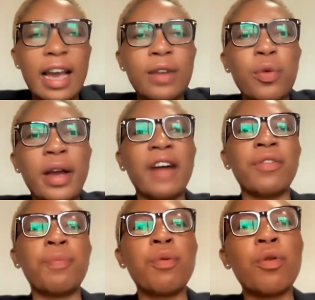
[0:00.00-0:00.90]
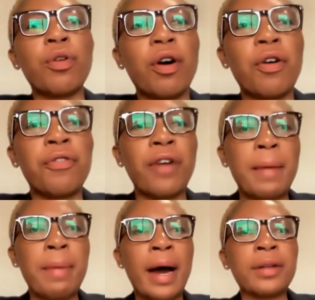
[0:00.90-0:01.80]
And we have a pool of
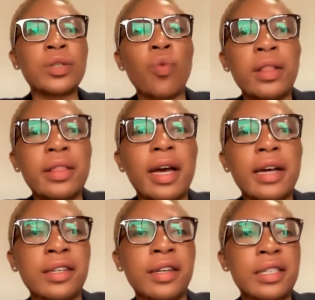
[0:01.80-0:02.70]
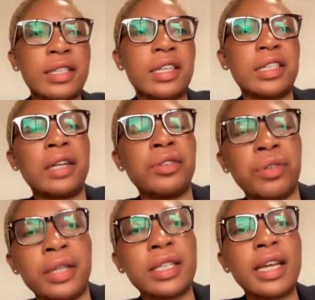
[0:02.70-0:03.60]
about
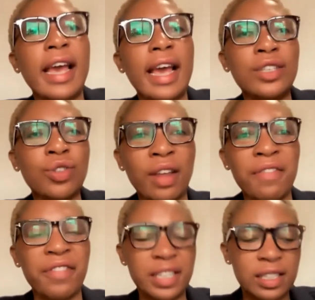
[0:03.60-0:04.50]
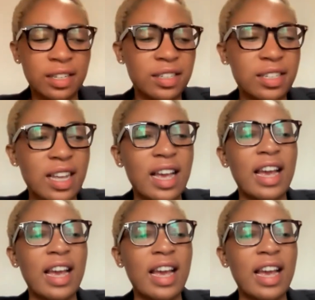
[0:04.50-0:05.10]
1,600 angel investors.